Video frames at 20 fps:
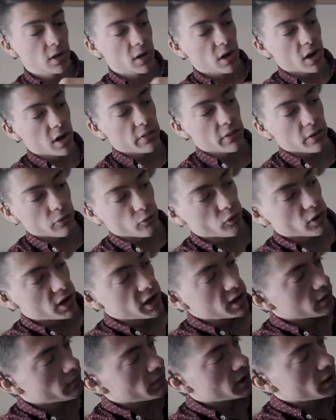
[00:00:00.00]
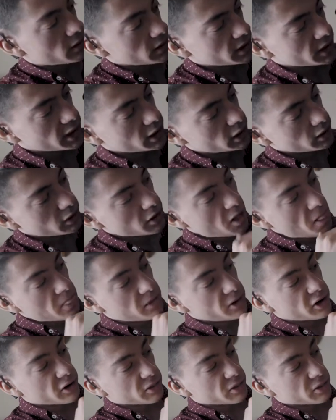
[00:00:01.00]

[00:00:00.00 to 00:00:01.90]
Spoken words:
And then right in the middle here, there